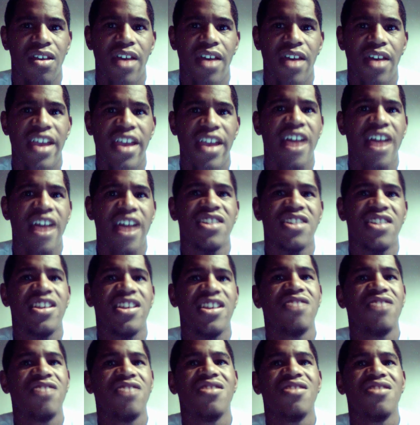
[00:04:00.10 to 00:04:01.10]
And y'all just
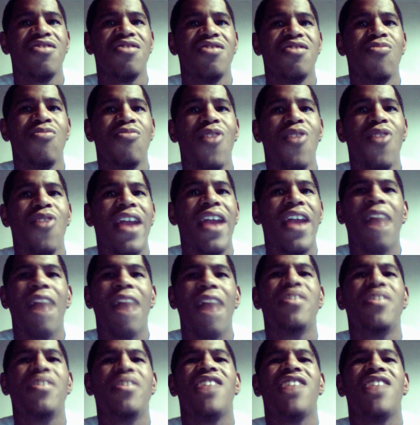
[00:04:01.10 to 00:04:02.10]
killed this little boy, and
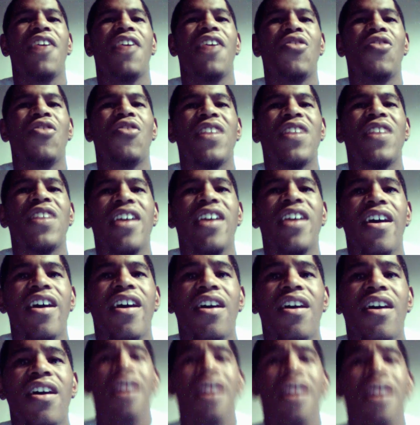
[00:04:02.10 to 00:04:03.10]
I bet y'all don't even
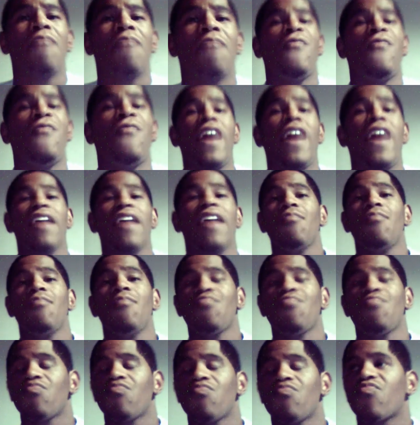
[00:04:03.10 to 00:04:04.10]
care. In fact,
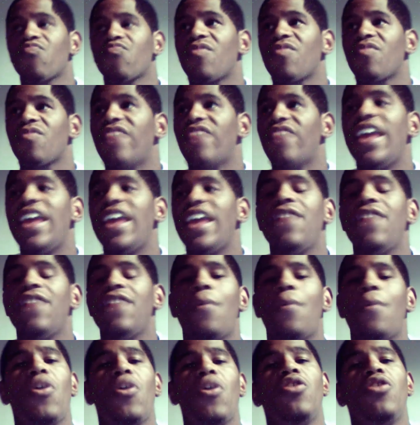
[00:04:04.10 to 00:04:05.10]
they
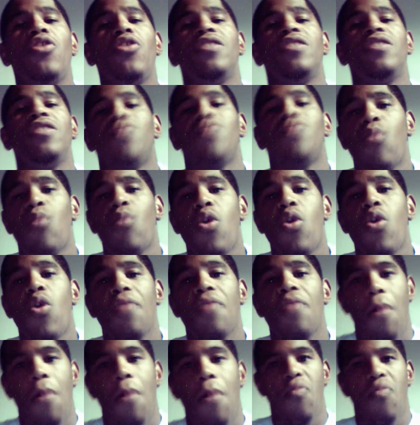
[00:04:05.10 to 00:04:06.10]
even burned this
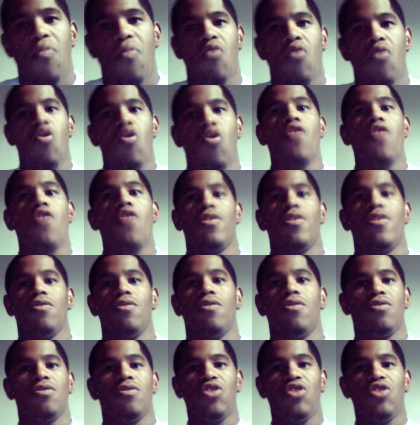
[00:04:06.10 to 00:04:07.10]
boy's memorial.
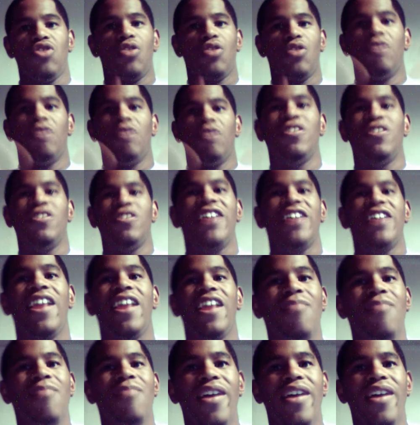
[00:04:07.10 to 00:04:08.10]
You know, the little
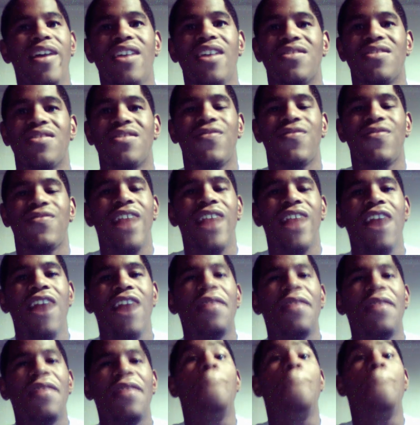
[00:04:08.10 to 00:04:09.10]
teddy bears and
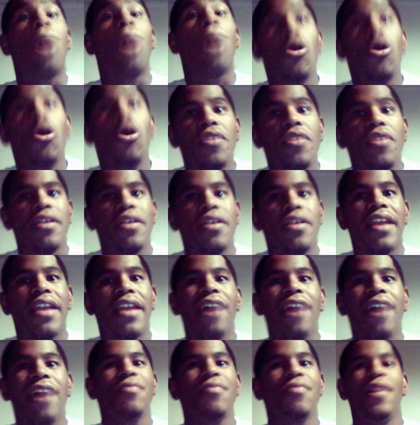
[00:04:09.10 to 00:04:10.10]
flowers, they burned it. And
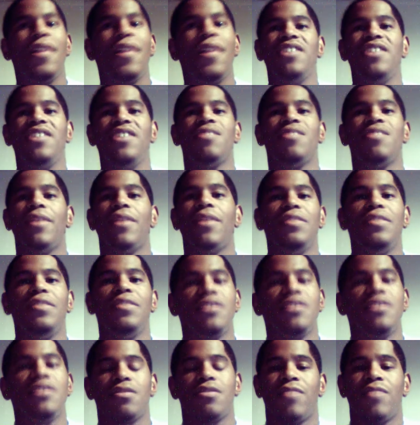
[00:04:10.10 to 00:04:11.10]
that just made me
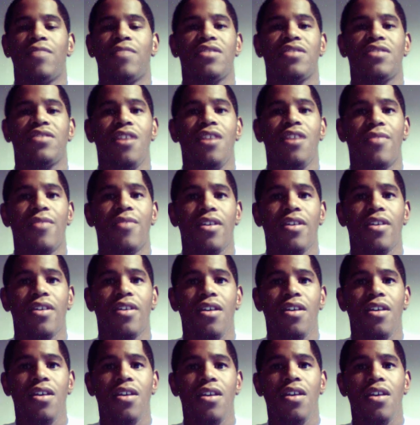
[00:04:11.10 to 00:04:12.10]
sick to my stomach.
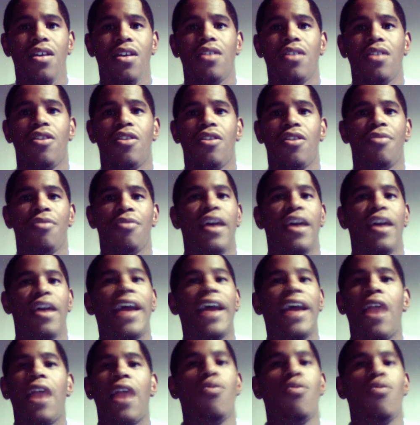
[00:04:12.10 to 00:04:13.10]
You know what I'm saying? I
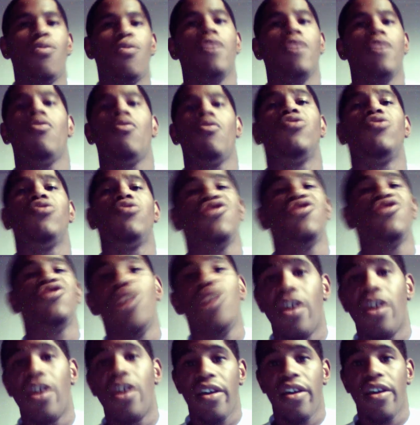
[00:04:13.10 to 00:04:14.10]
got a one-year-old
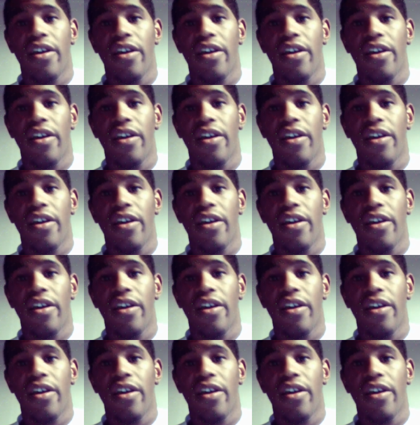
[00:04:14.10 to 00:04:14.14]
son,